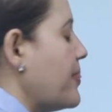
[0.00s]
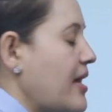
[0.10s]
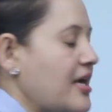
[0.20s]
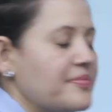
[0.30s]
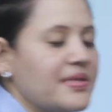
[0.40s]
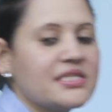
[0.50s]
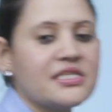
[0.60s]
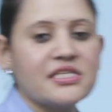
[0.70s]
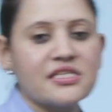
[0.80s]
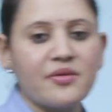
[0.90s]
That means
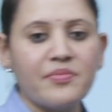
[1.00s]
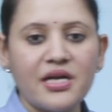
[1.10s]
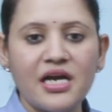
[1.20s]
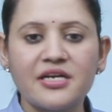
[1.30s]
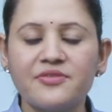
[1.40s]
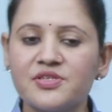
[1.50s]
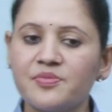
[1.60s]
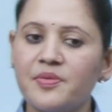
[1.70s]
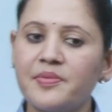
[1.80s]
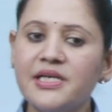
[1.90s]
these numbers are
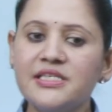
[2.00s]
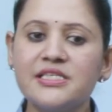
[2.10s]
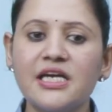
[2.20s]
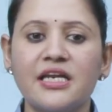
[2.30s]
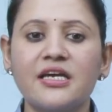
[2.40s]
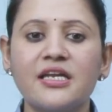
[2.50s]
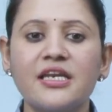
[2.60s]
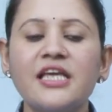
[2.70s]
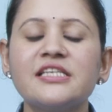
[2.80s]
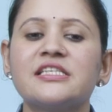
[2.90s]
divisible by 10.
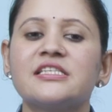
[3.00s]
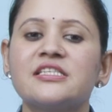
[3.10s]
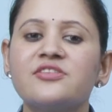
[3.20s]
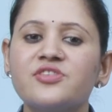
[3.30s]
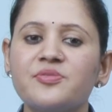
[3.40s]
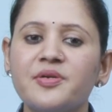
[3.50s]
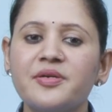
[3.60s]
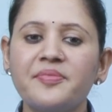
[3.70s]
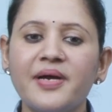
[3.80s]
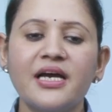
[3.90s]
Next is
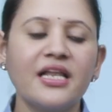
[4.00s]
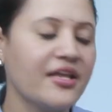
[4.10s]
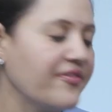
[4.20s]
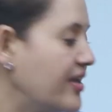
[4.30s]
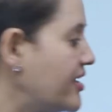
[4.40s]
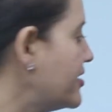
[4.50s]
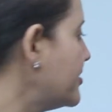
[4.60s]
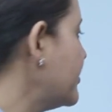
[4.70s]
divisibility by 11.